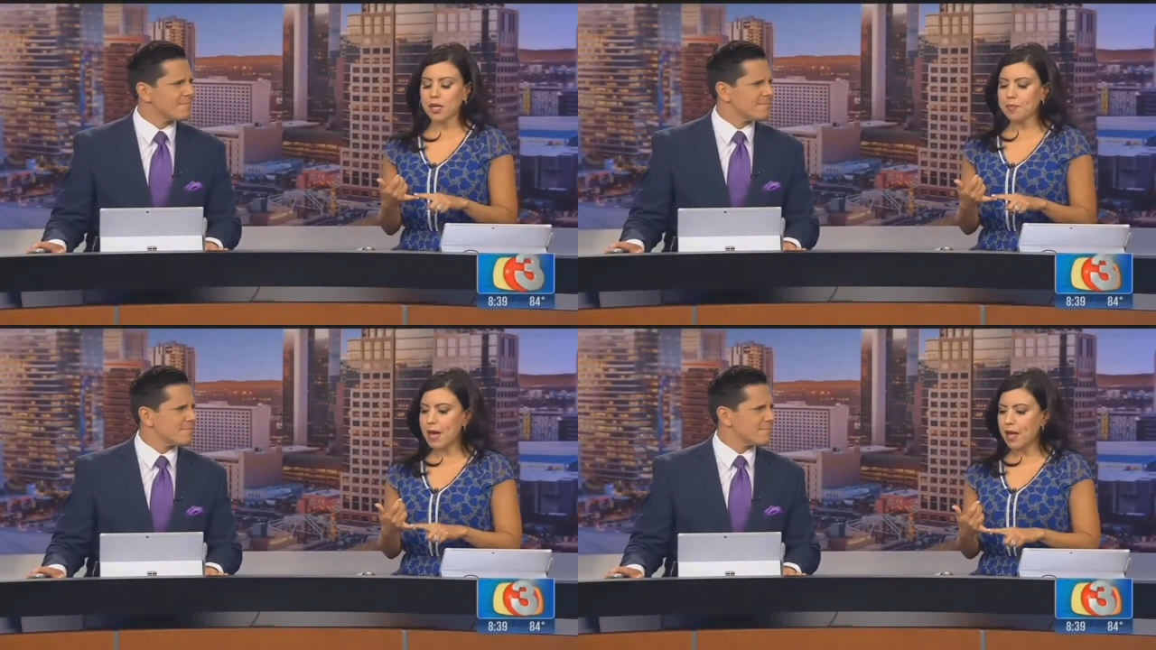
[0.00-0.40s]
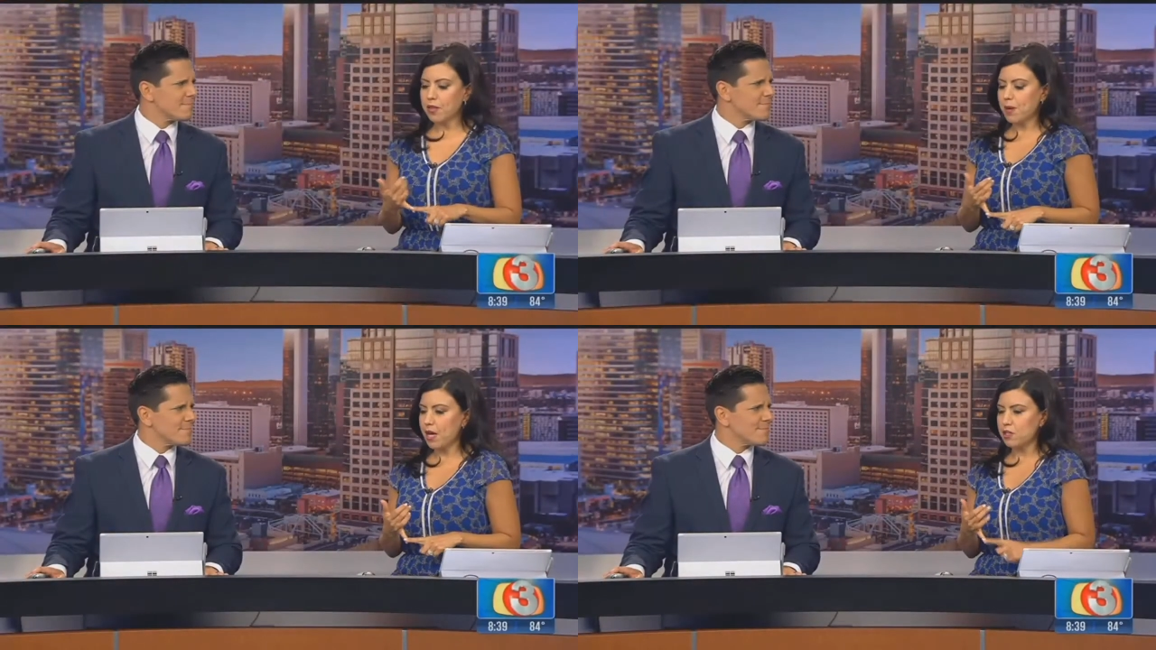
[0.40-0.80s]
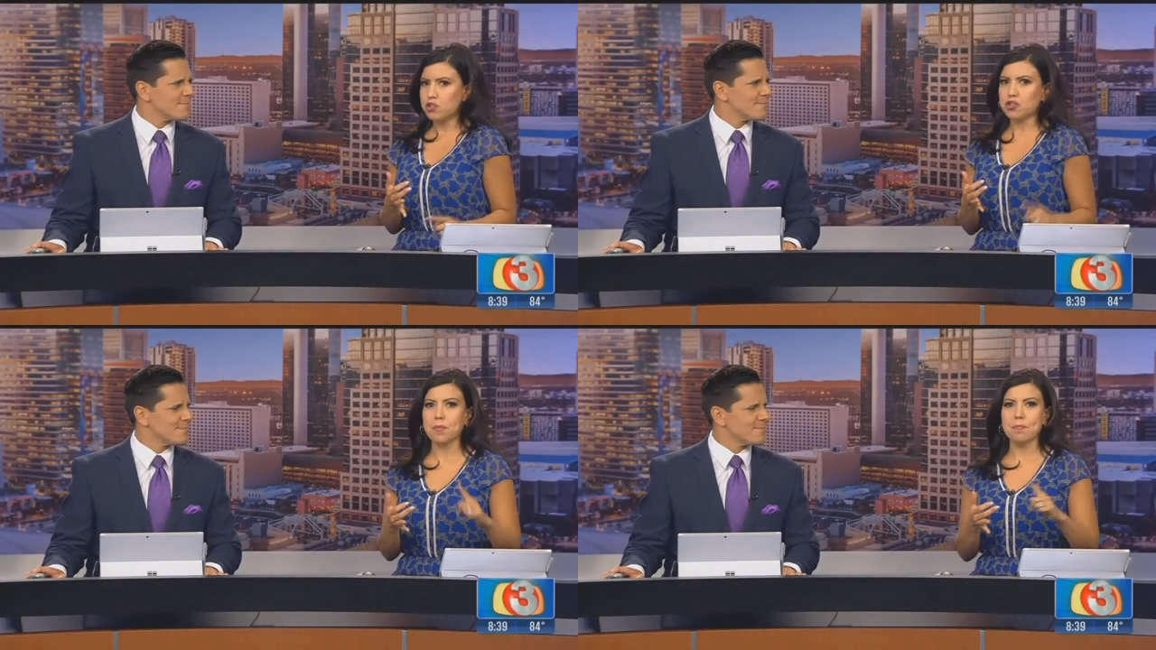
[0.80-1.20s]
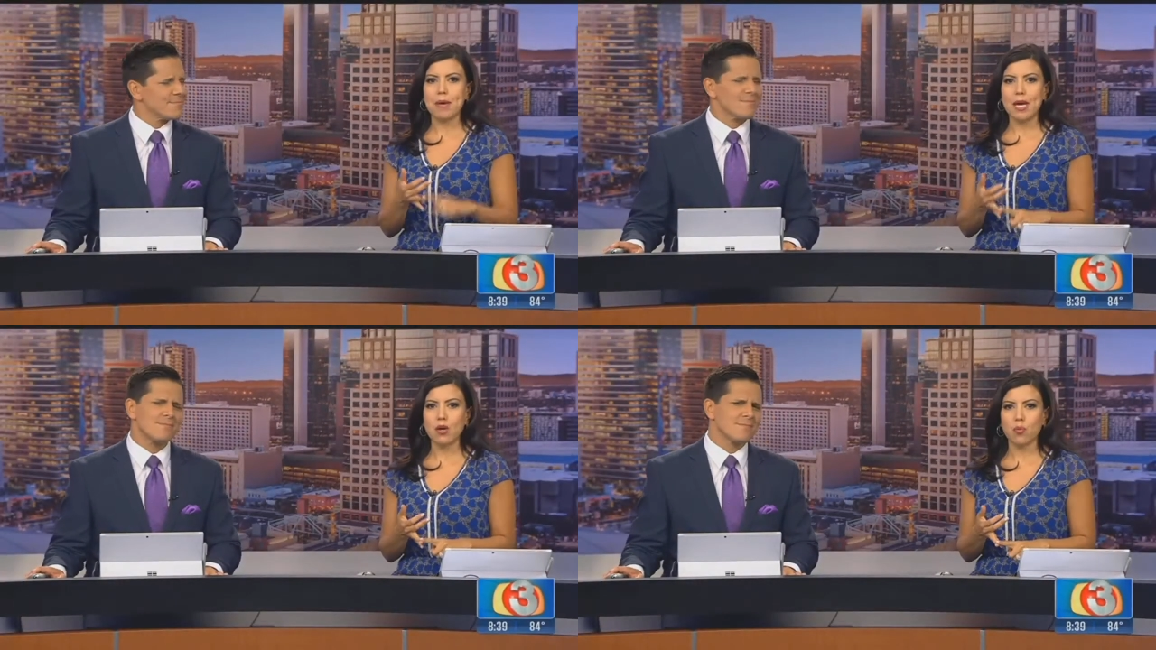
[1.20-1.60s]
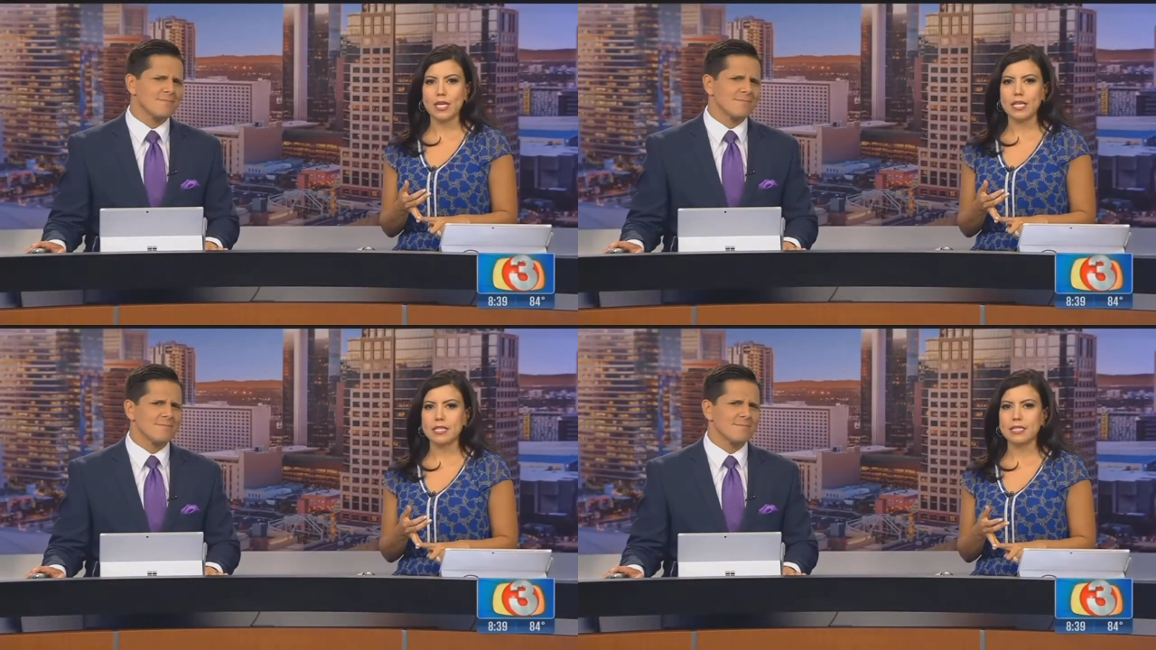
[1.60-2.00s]
Speaker 1: duck bath punch,
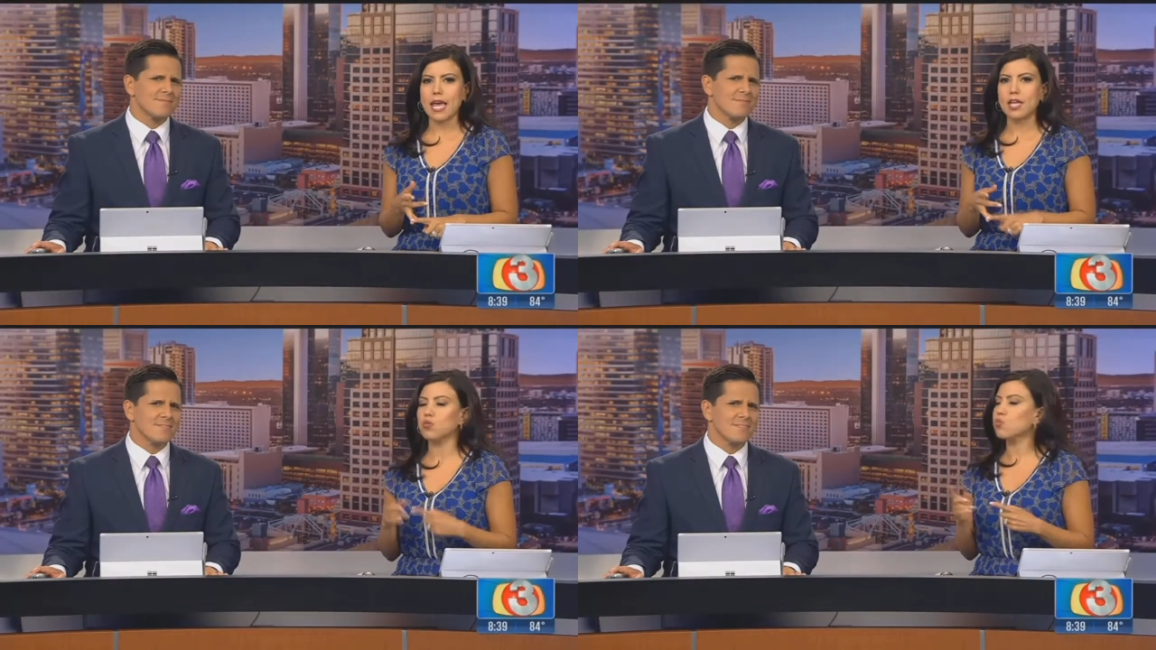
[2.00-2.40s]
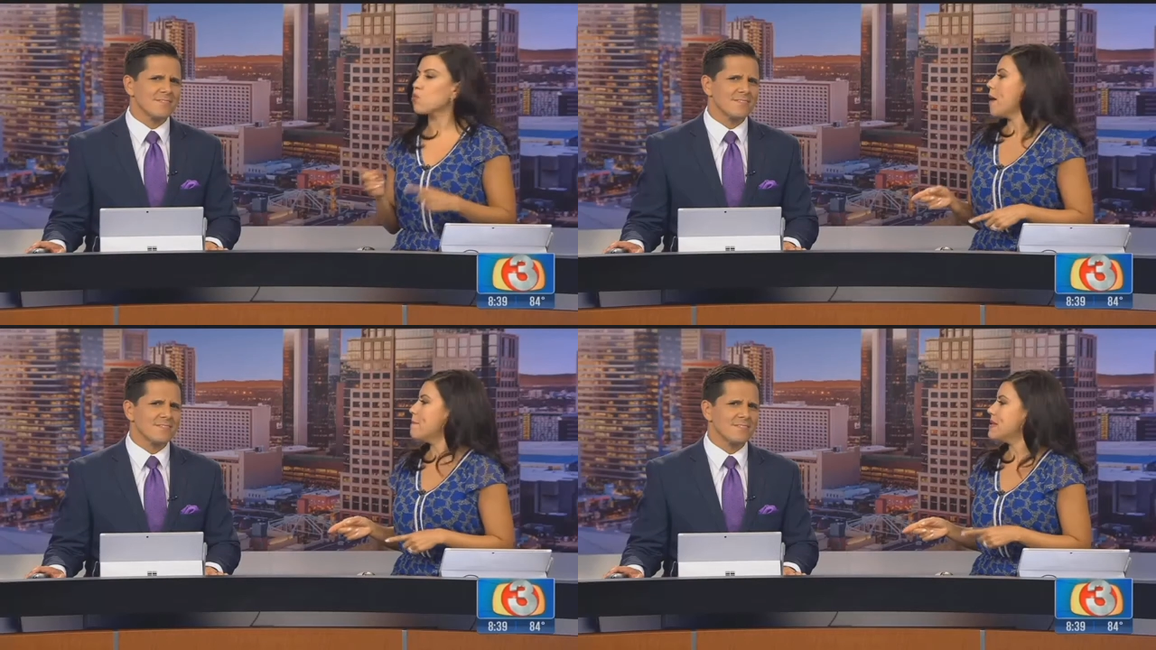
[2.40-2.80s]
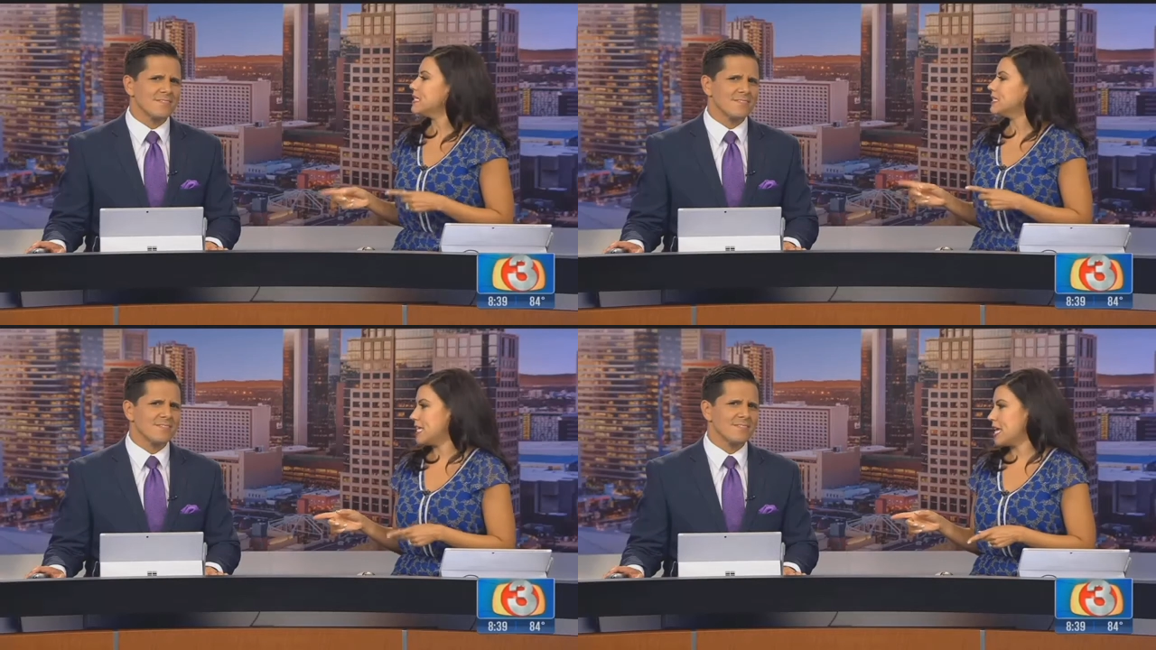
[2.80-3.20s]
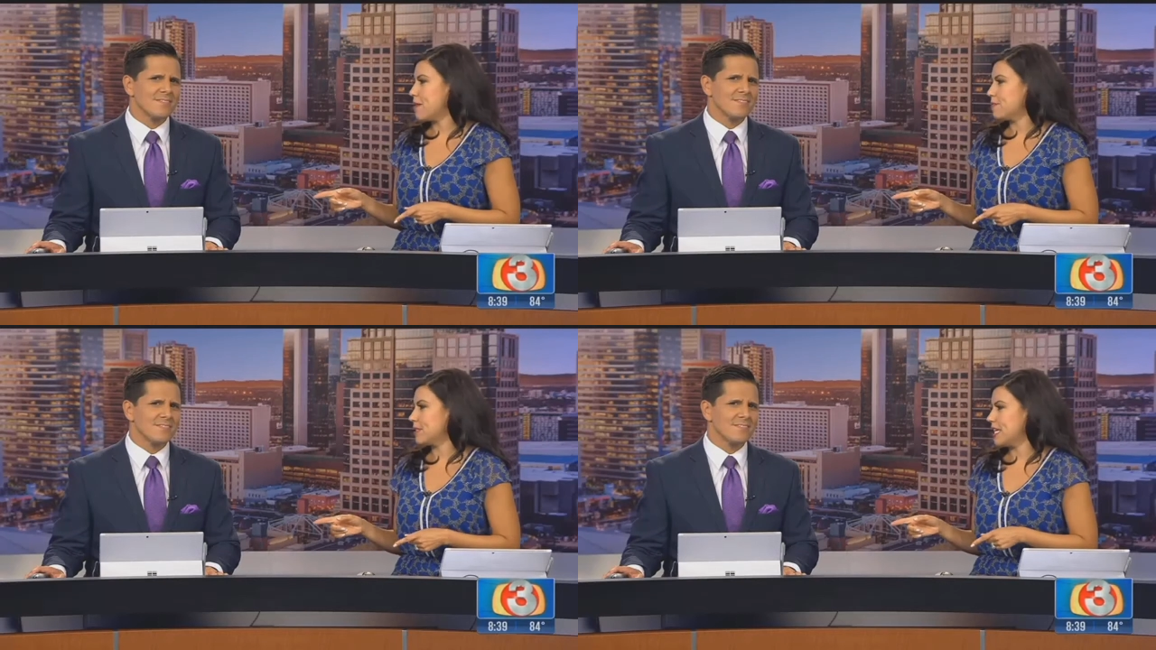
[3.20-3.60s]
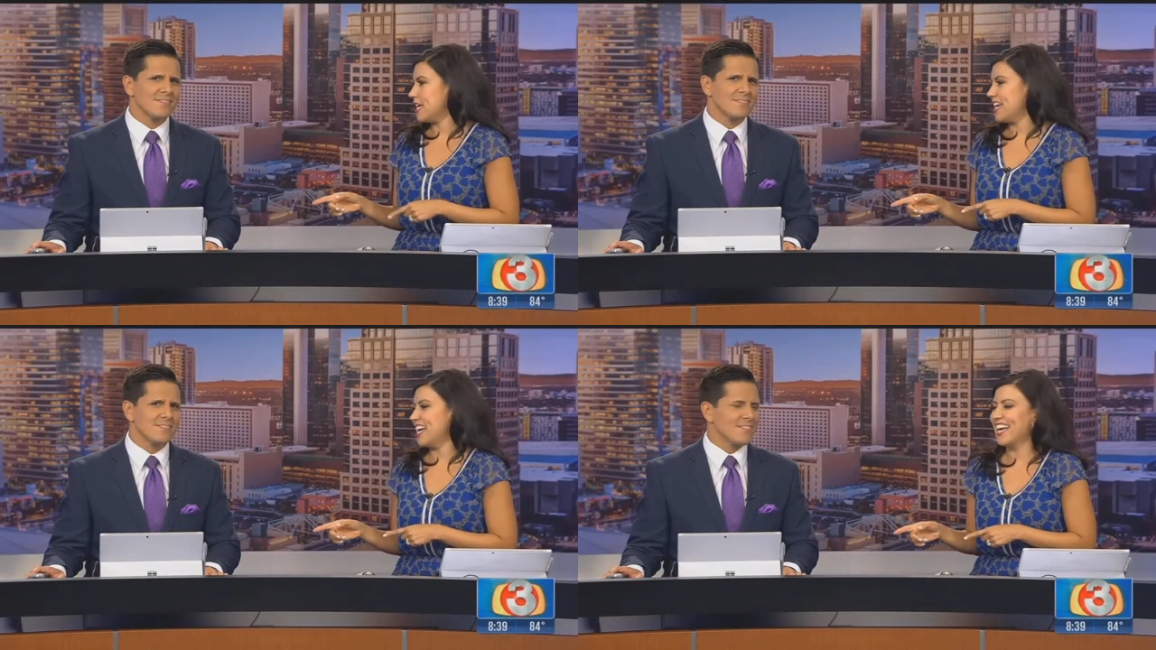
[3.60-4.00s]
bear witness, and rum
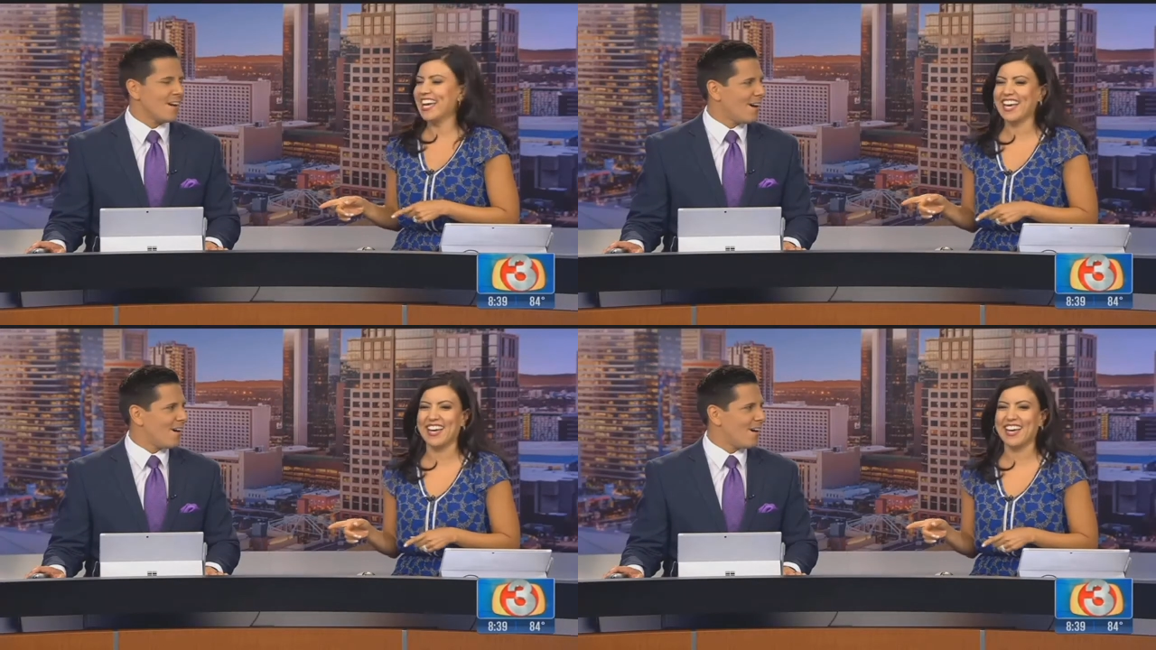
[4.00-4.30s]
DMC. Oh.